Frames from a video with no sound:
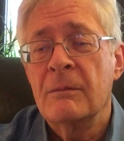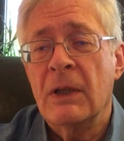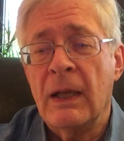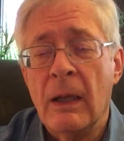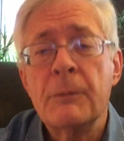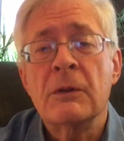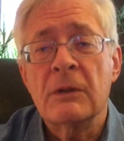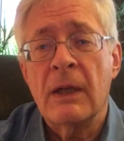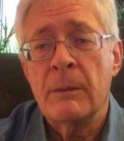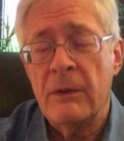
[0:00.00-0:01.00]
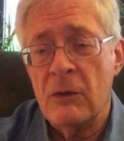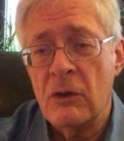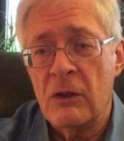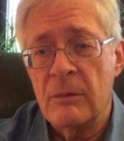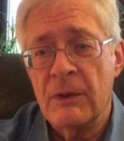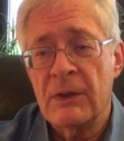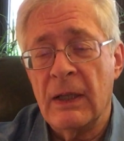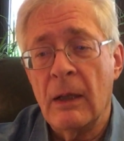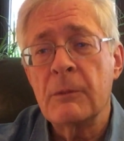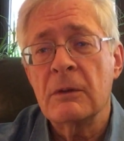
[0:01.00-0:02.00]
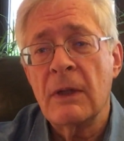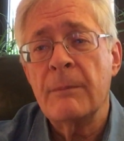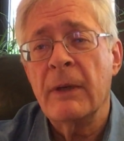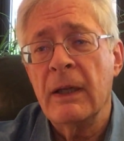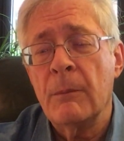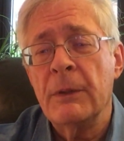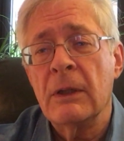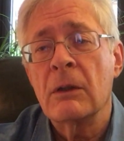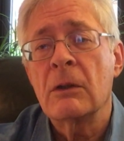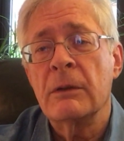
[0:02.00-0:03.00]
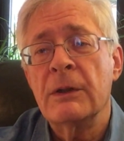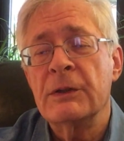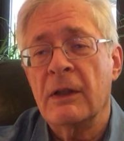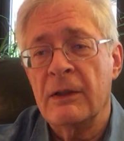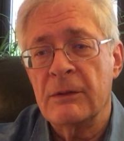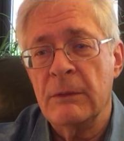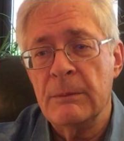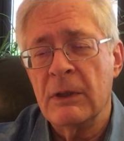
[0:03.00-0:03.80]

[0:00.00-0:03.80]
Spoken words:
But I helped her a lot with the judgments, and I helped her a lot by helping her criticize me,